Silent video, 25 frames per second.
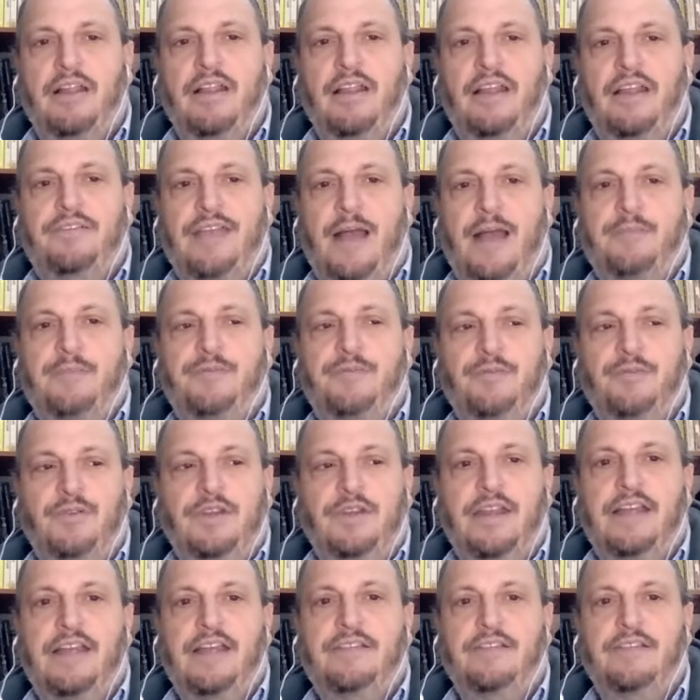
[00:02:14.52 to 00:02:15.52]

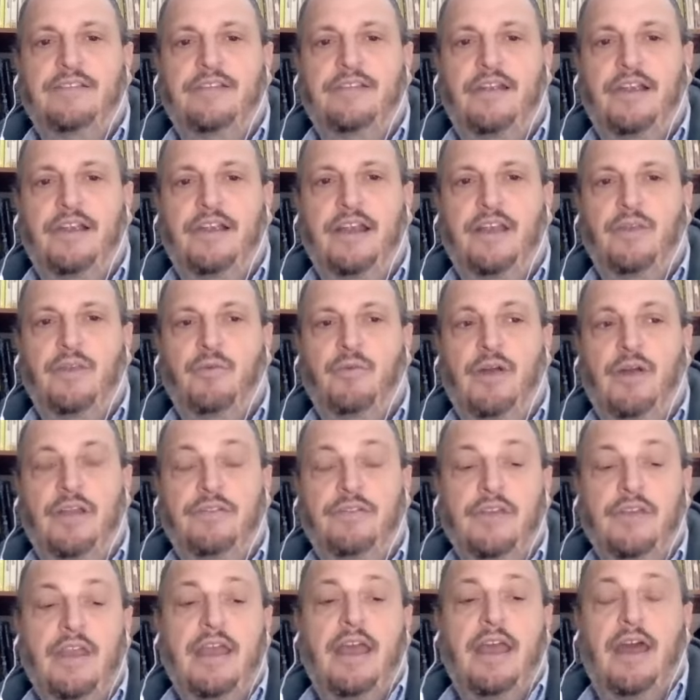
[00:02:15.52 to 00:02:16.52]
absolutely necessary
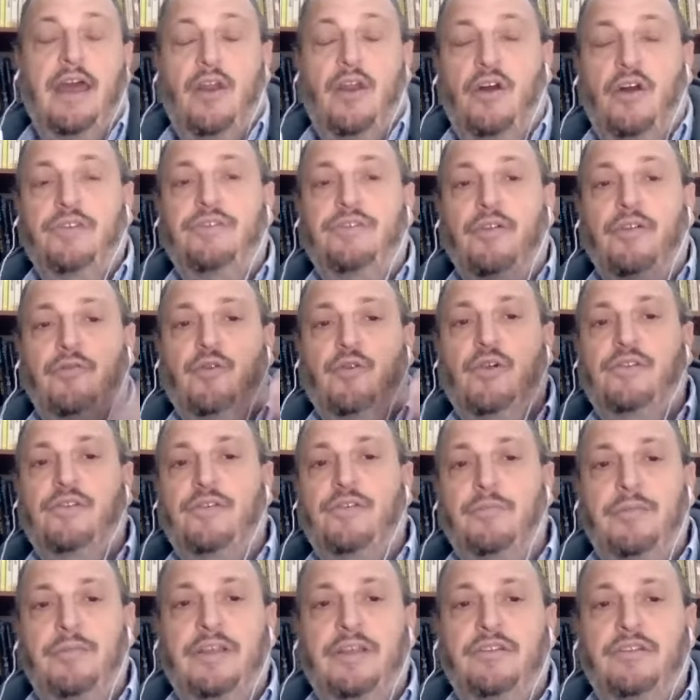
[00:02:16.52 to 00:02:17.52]
otherwise. And also, of
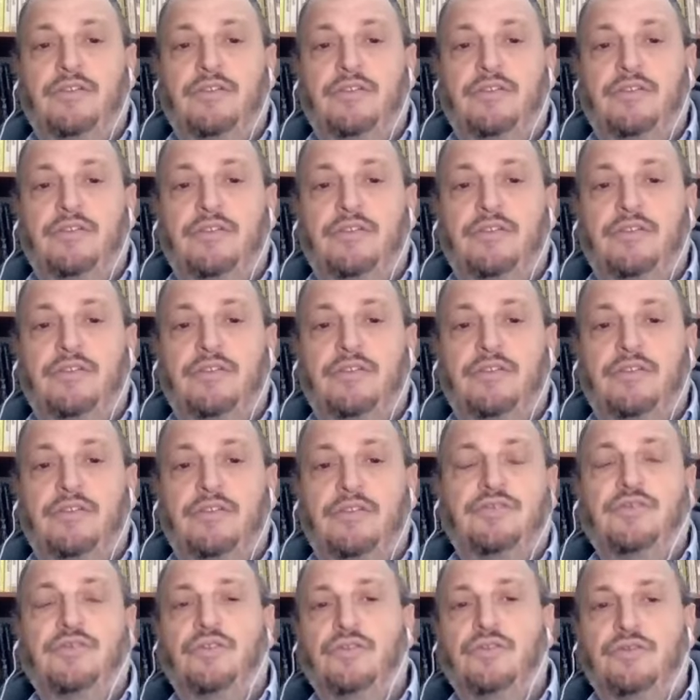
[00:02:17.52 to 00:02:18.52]
course, it means in terms of
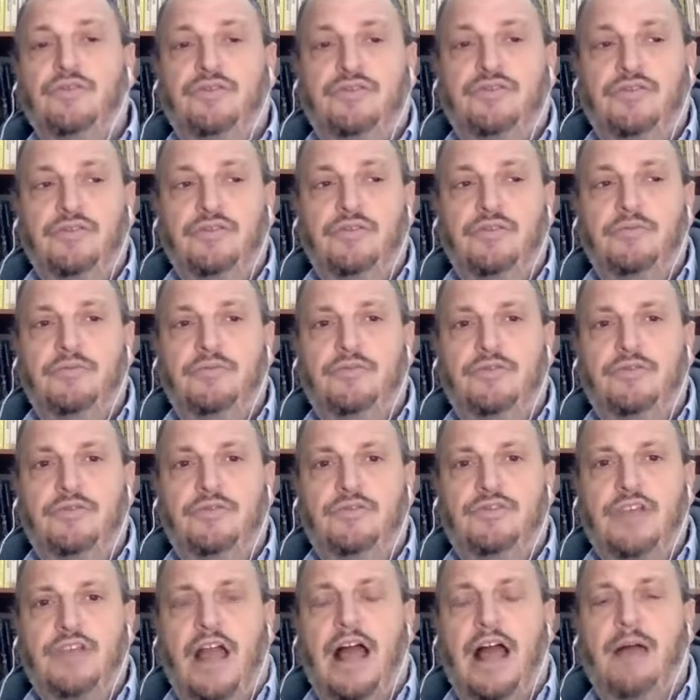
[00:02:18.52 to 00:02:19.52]
essential
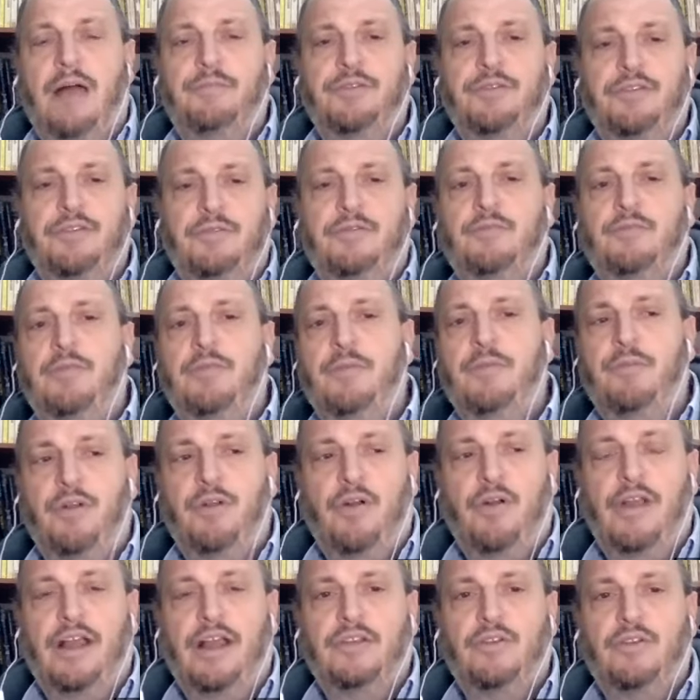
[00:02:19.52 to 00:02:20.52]
jobs, in terms of people
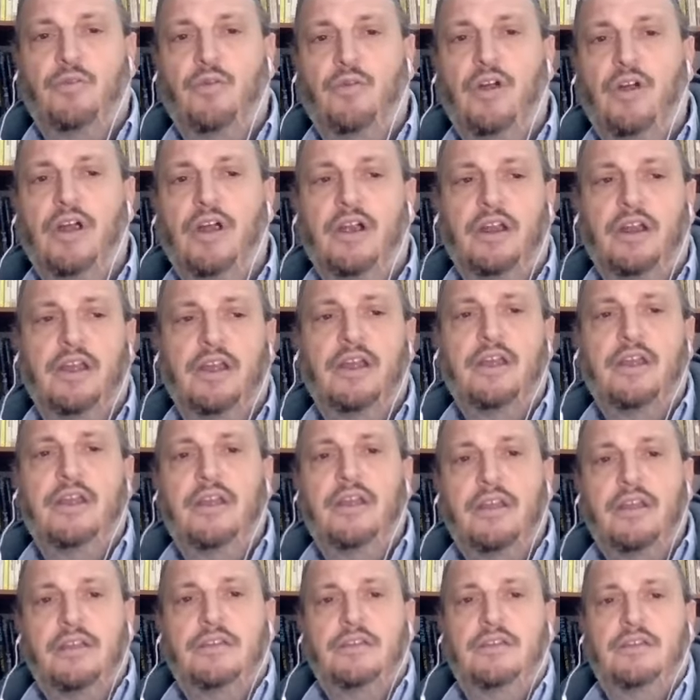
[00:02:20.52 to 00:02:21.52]
going out to work,
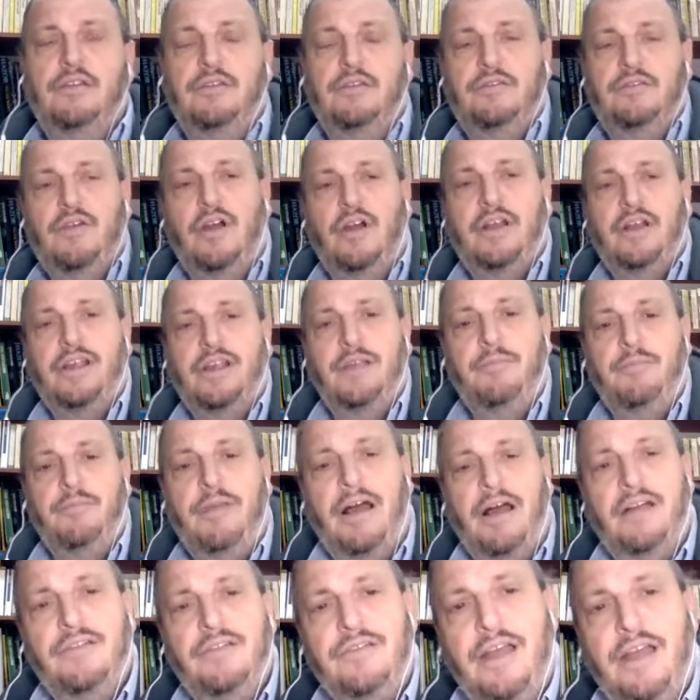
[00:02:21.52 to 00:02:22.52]
they're talking
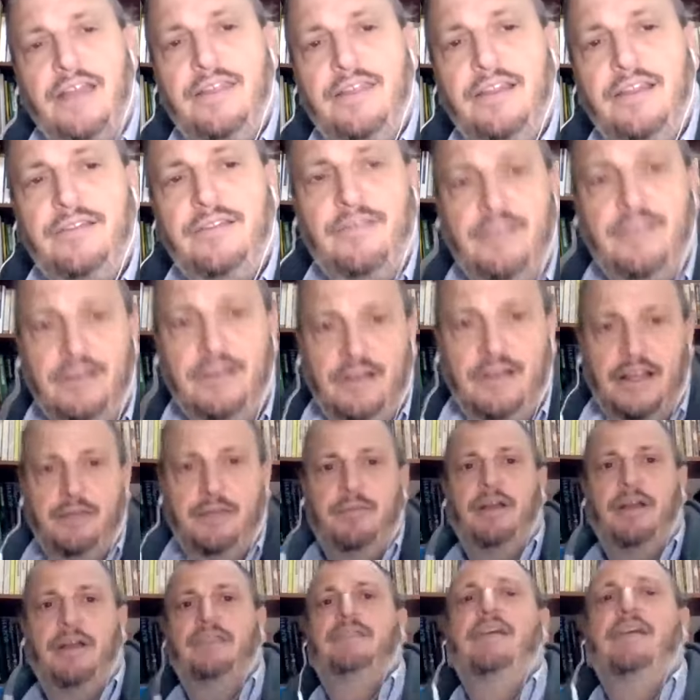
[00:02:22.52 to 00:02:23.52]
about, so I think something like
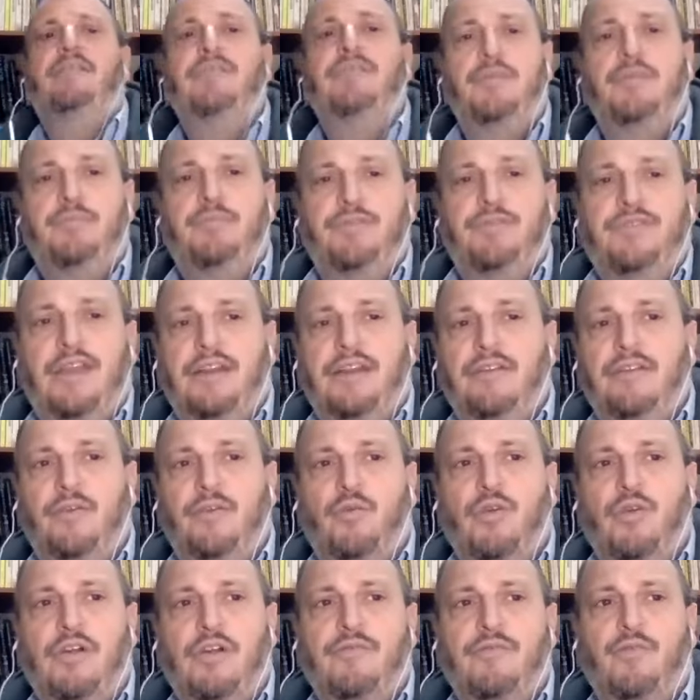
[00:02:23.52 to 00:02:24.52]
about 70% of the
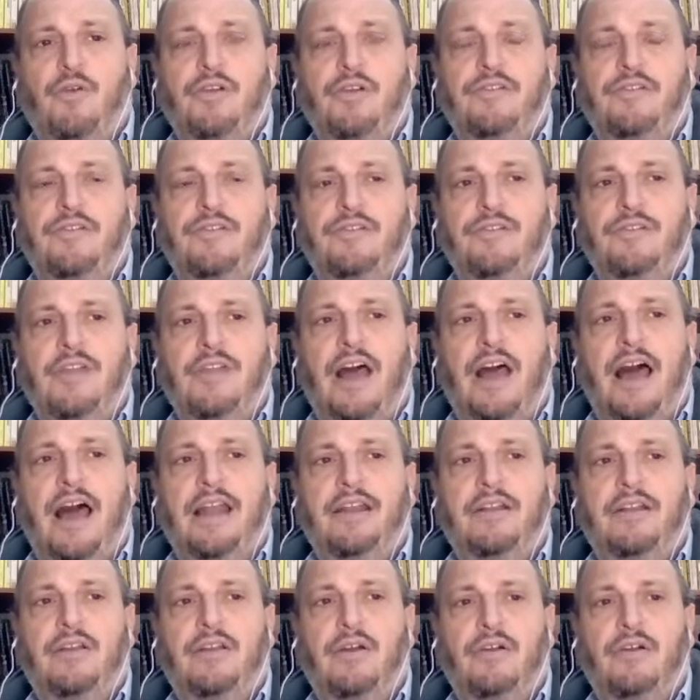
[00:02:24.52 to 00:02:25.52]
workforce is not
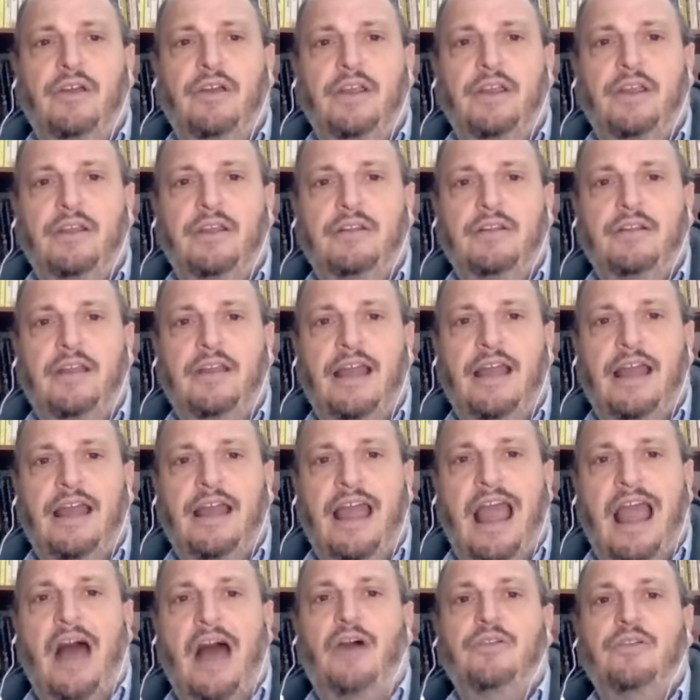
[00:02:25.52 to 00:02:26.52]
going
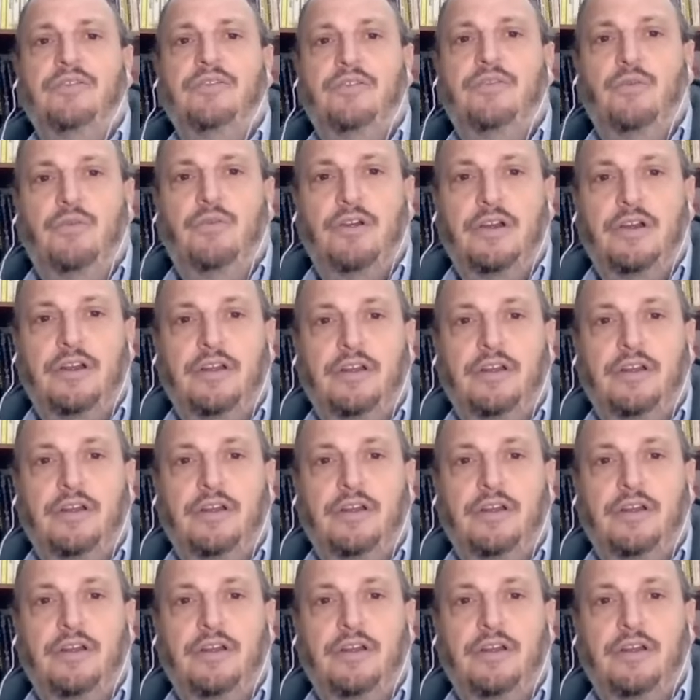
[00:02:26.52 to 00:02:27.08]
out to work.